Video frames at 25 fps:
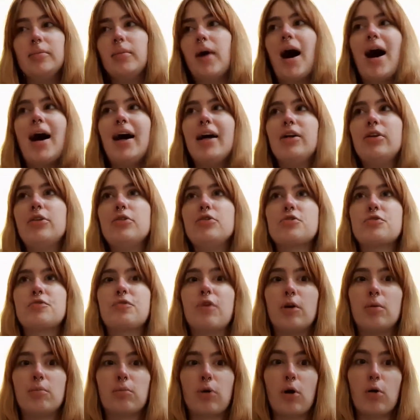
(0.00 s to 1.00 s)
I use
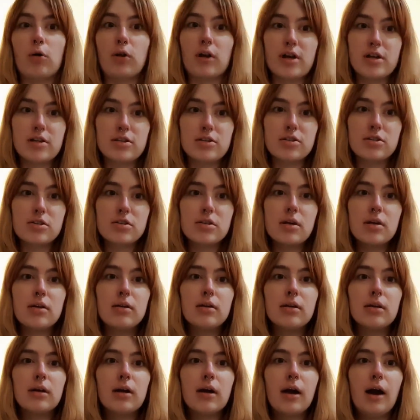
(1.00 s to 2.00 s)
foam rollers.
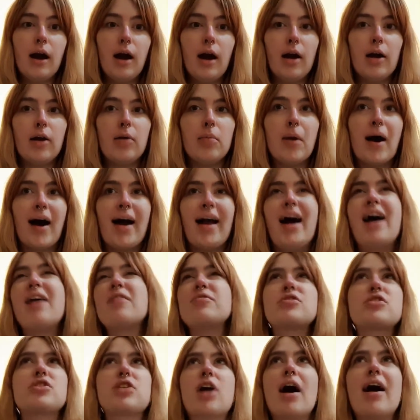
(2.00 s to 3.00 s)
I have
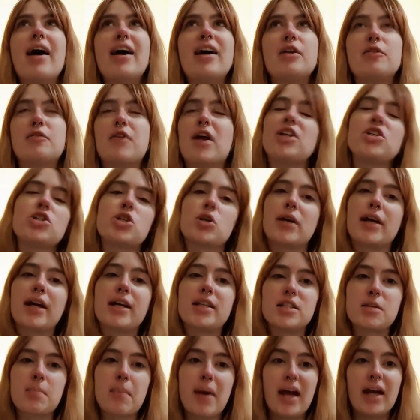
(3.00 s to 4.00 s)
started adventuring
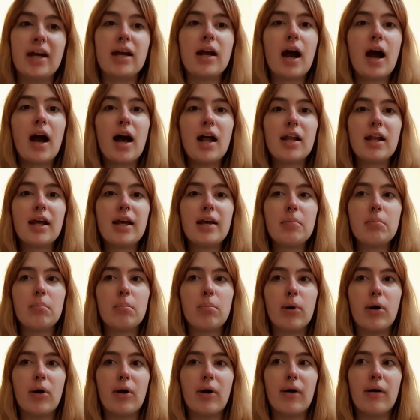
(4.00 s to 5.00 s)
into pin curling,
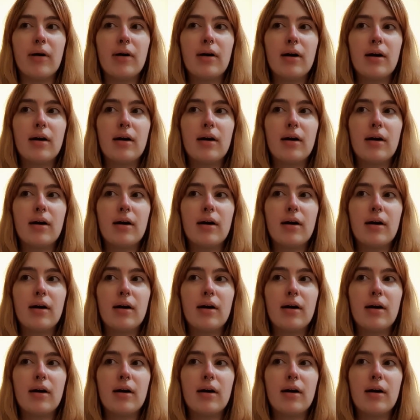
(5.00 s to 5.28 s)
but